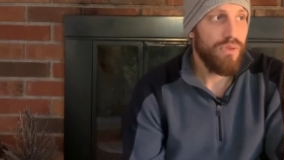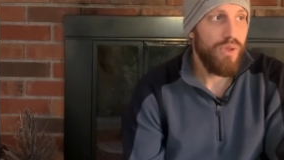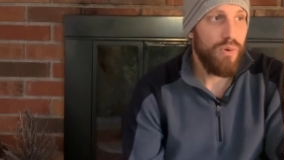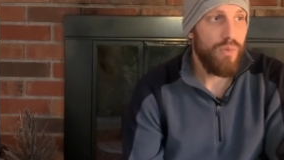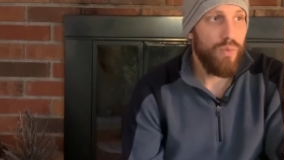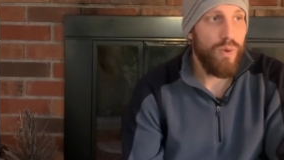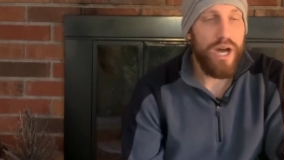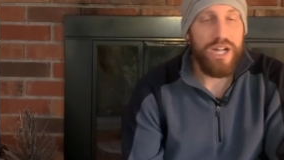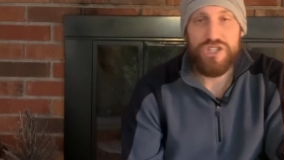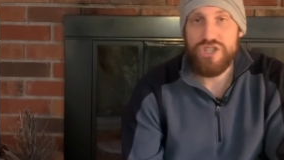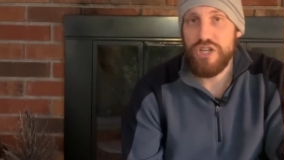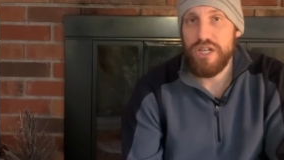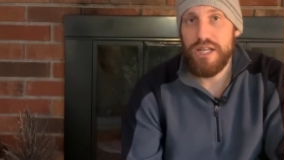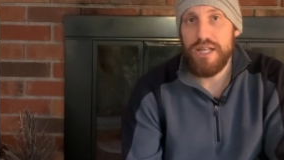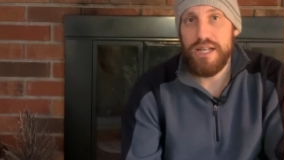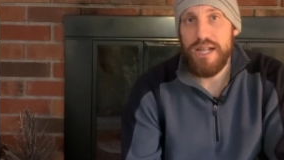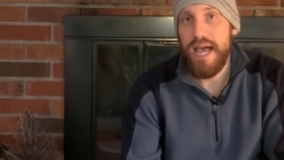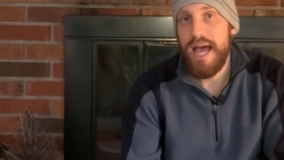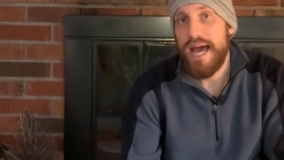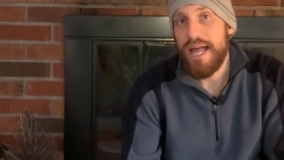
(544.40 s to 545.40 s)
watching
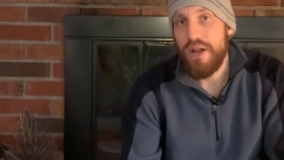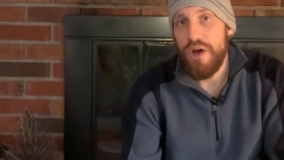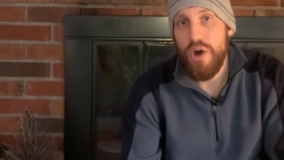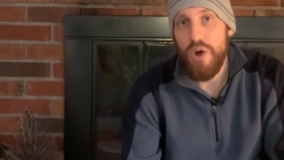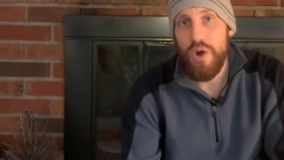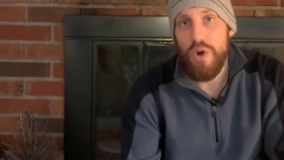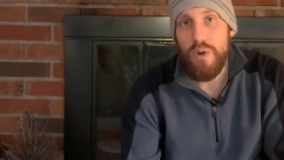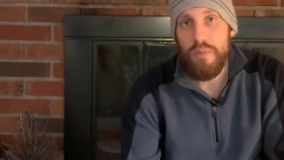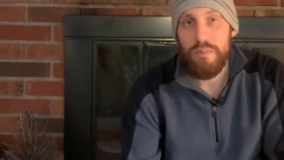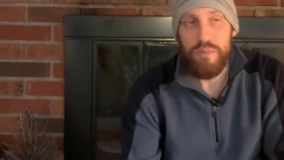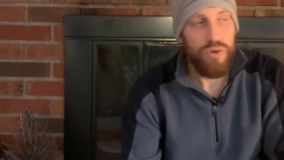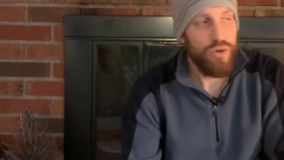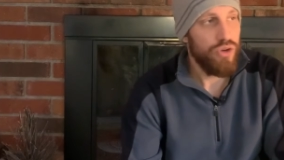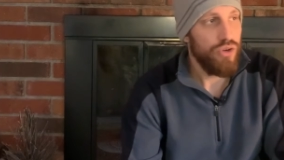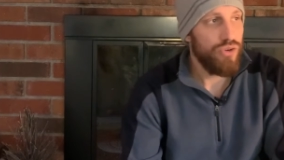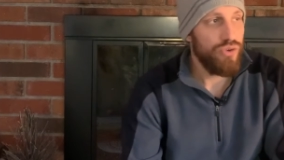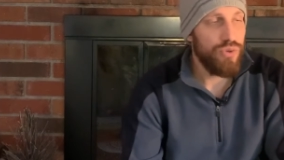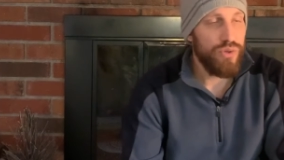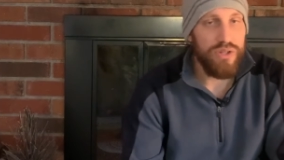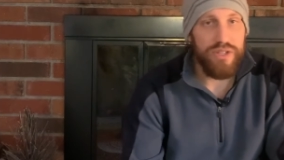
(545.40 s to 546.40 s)
it at home, or
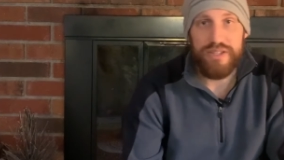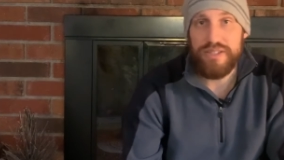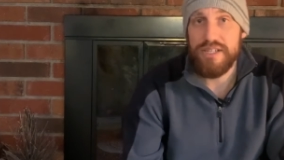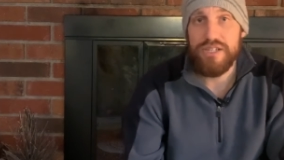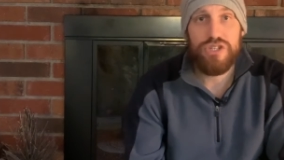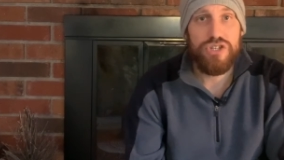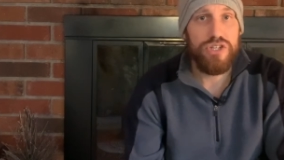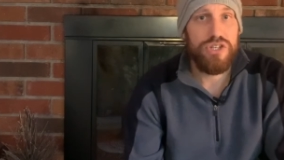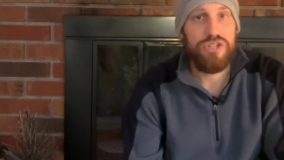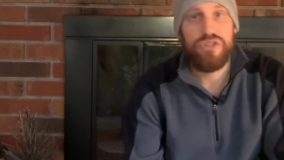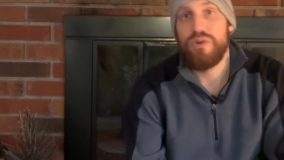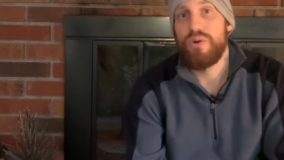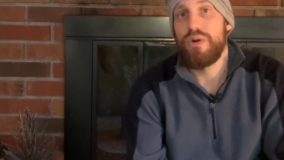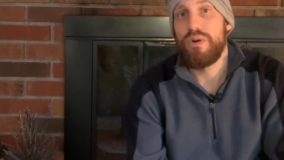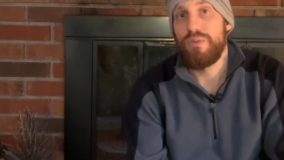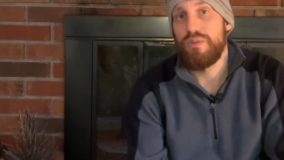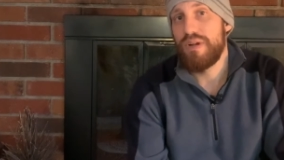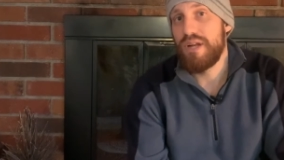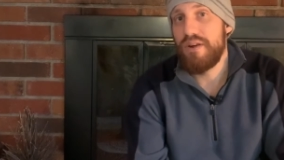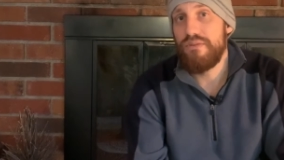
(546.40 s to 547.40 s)
you're doing the dishes,
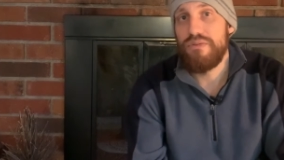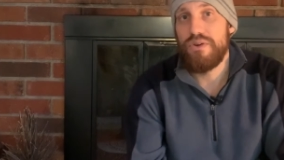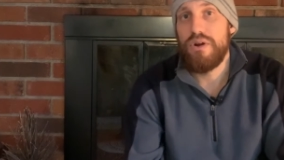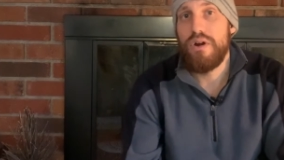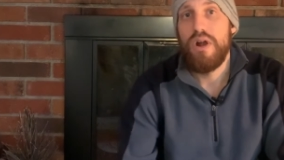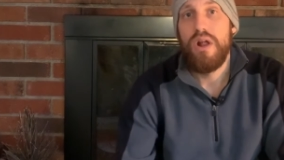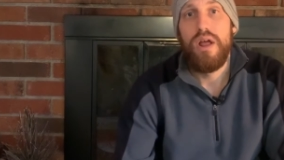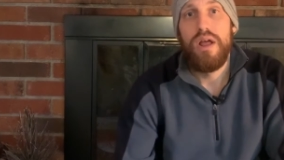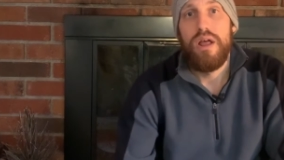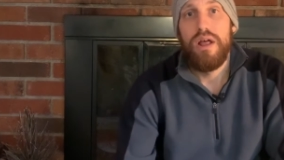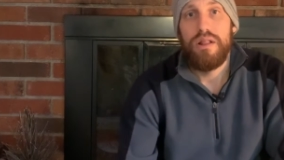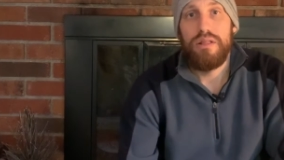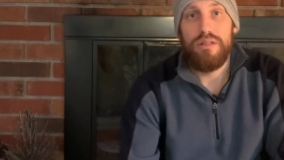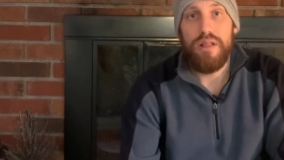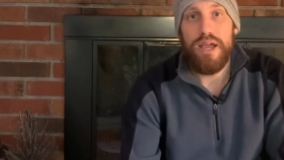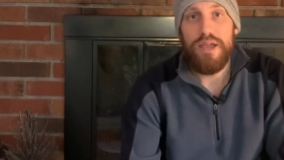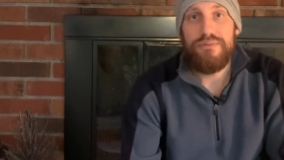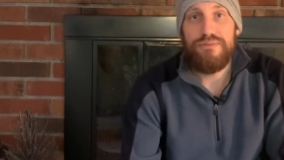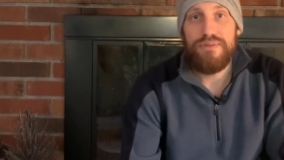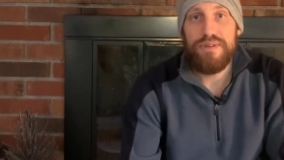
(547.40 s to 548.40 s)
or whatever
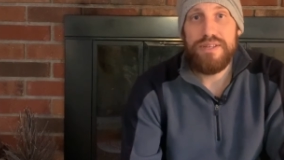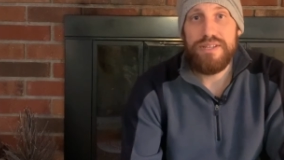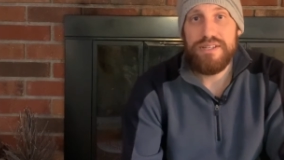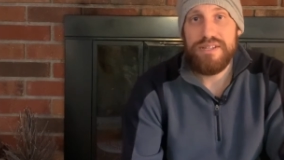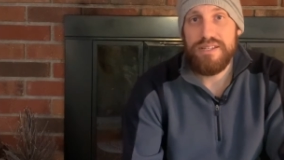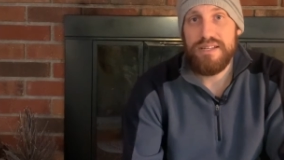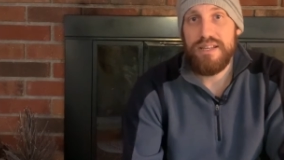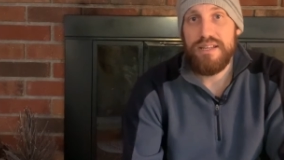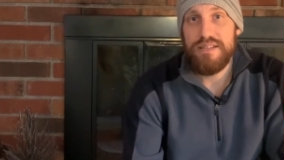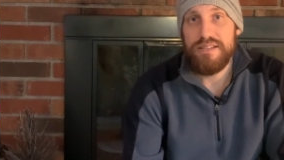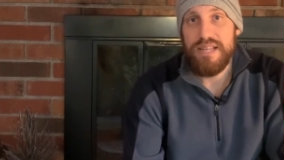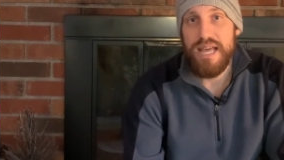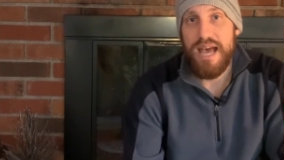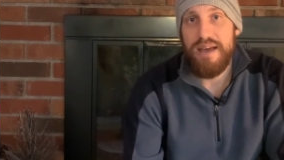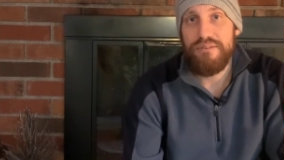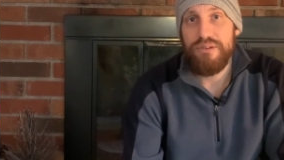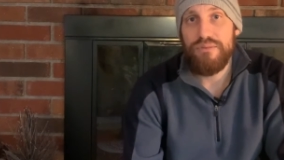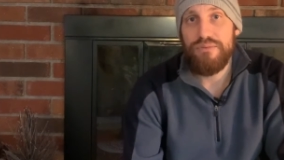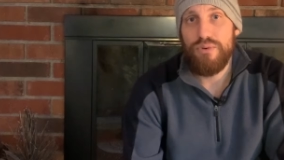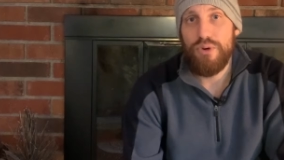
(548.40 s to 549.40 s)
life is is
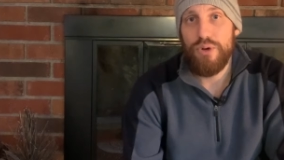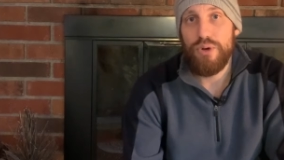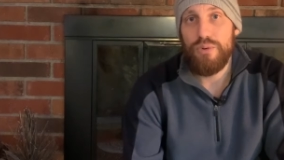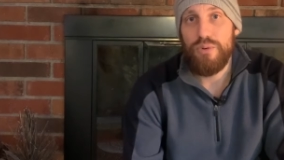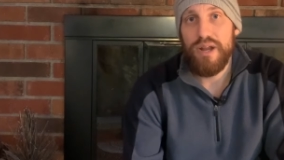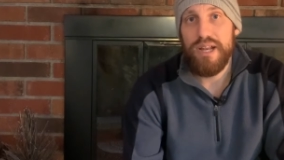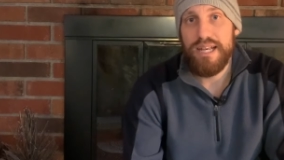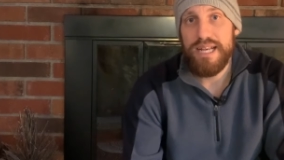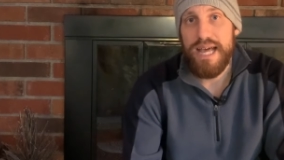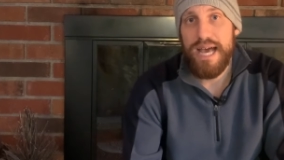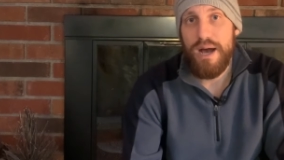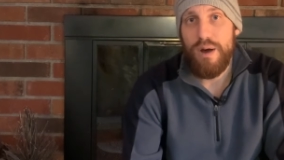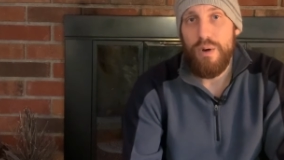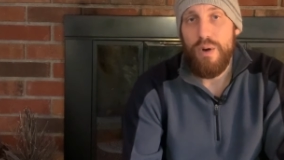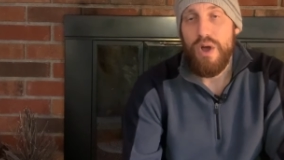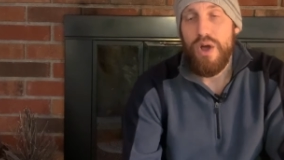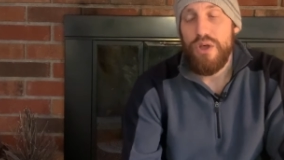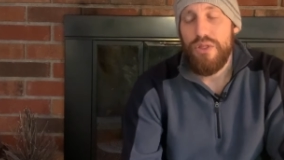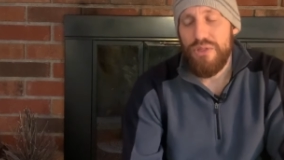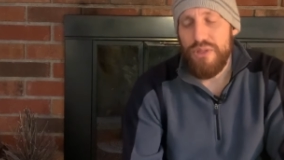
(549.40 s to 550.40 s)
having for you right now,
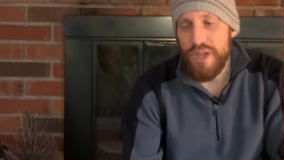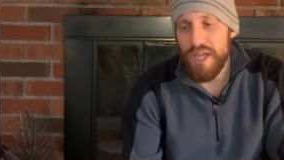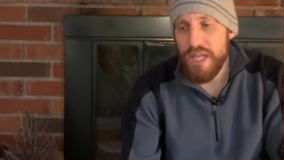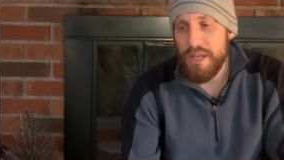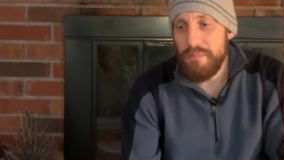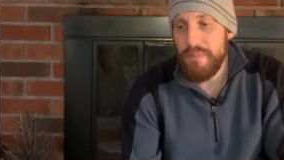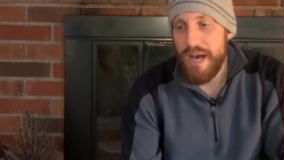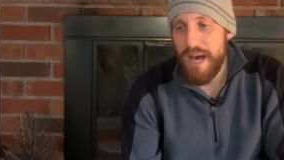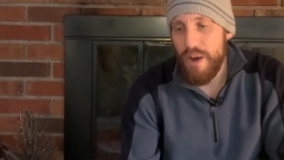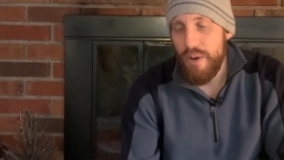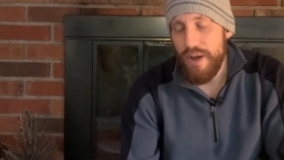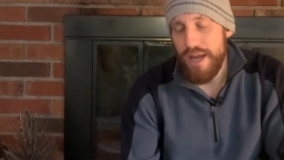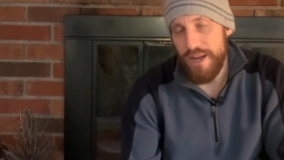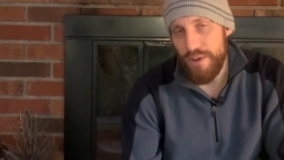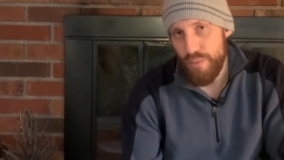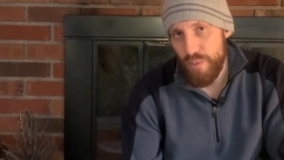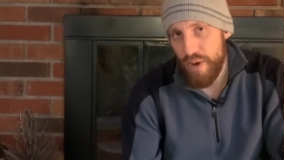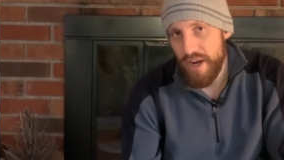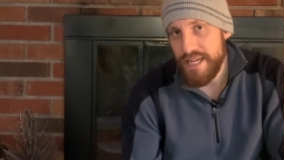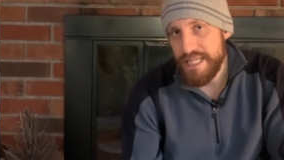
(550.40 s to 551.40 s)
think about
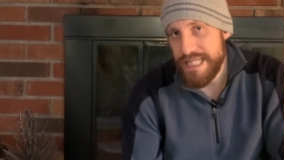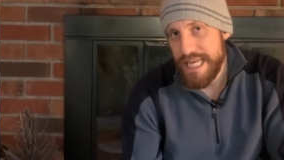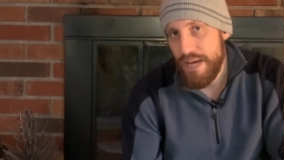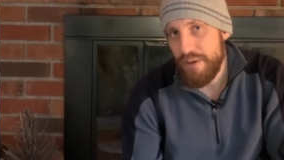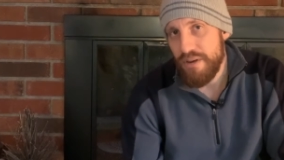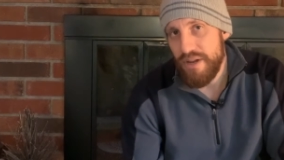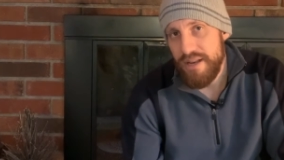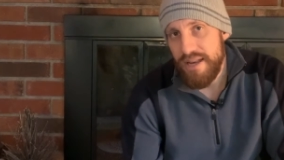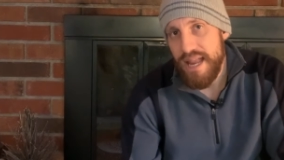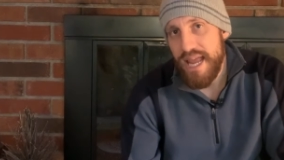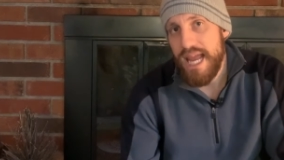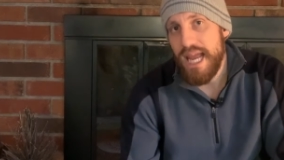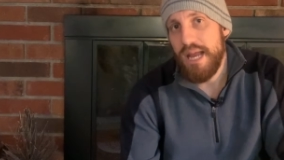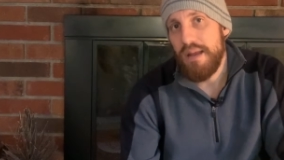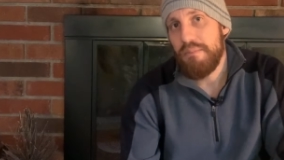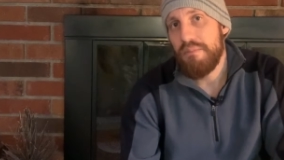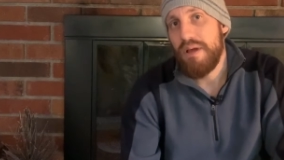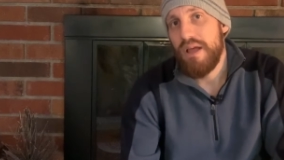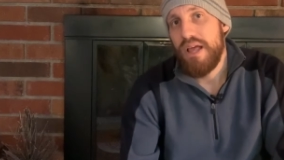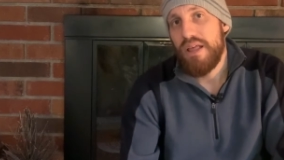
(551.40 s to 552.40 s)
and write down a
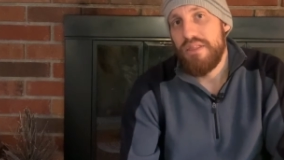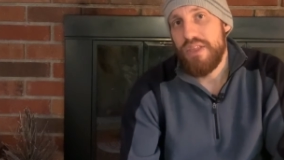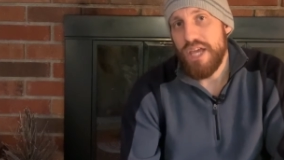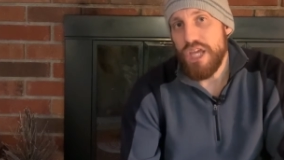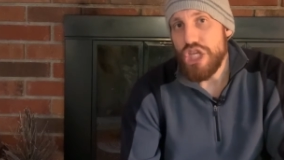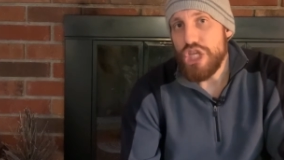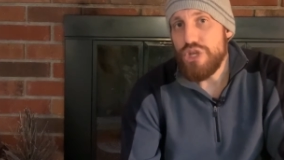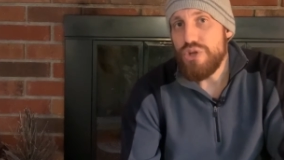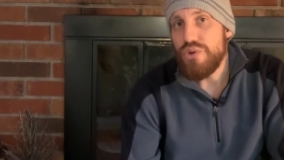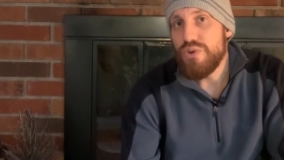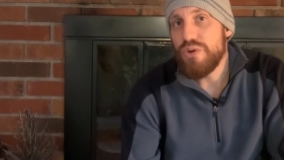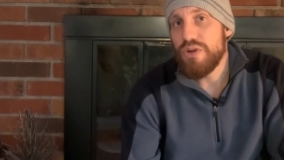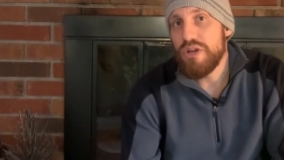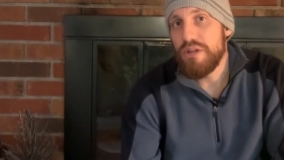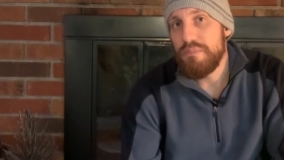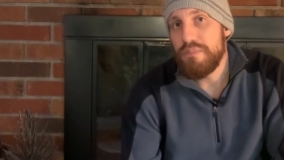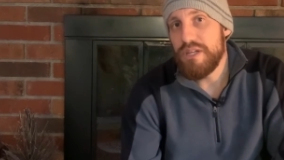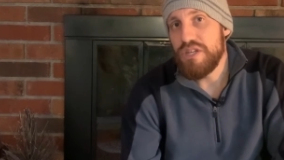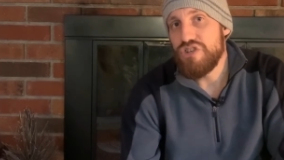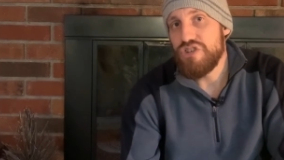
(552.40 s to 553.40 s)
name that you
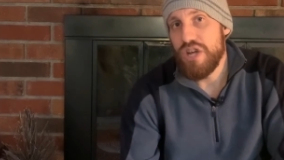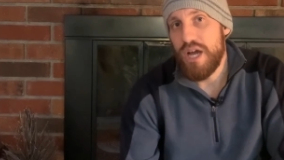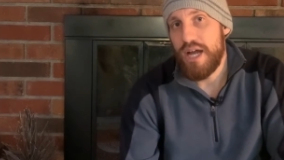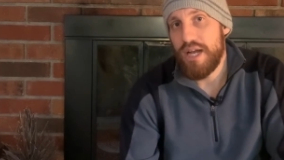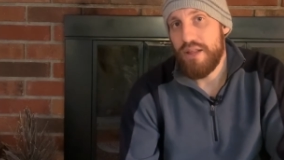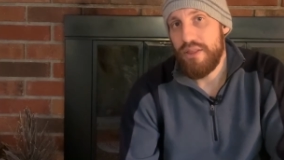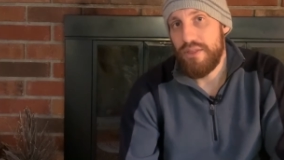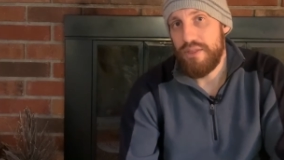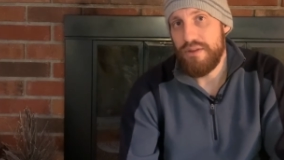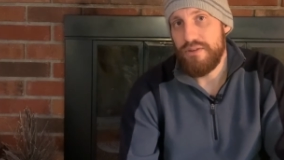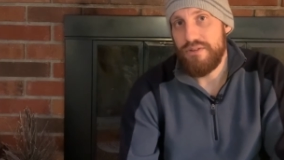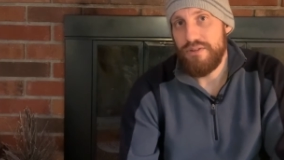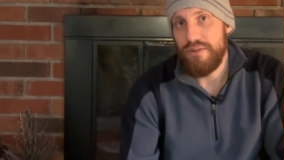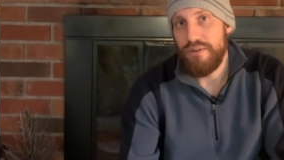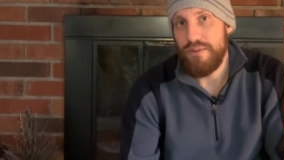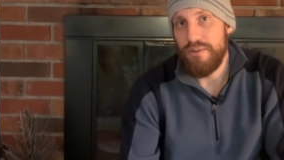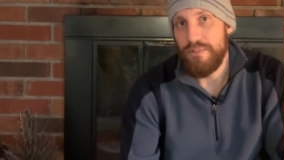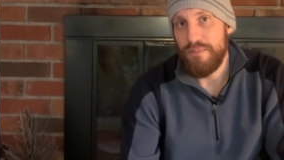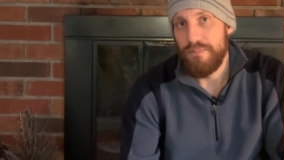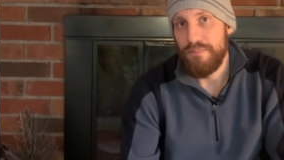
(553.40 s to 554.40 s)
could be Jonathan to.